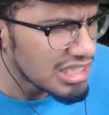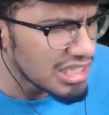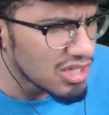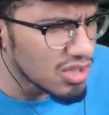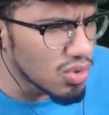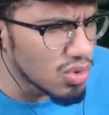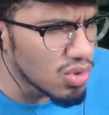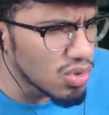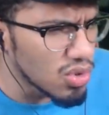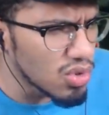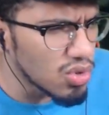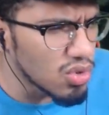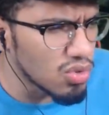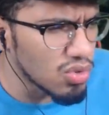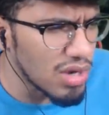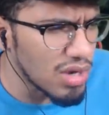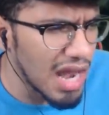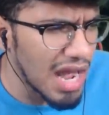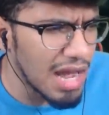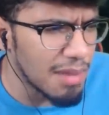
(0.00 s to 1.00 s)

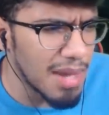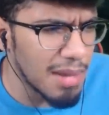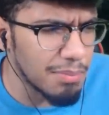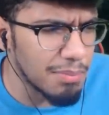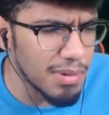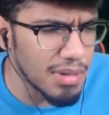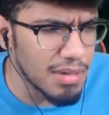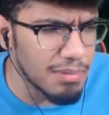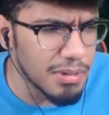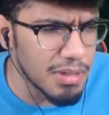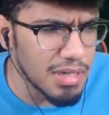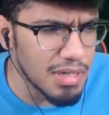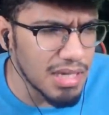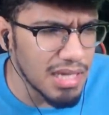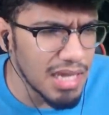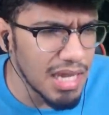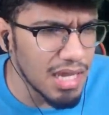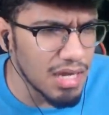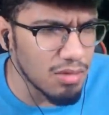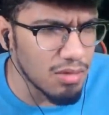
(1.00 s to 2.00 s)
Ooh, nah, man, but, but
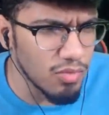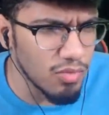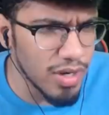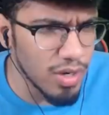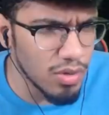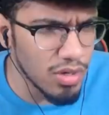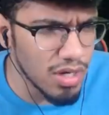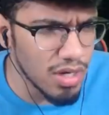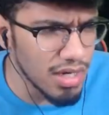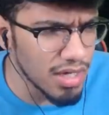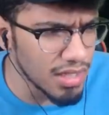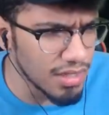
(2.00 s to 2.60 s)
he hit him real good in the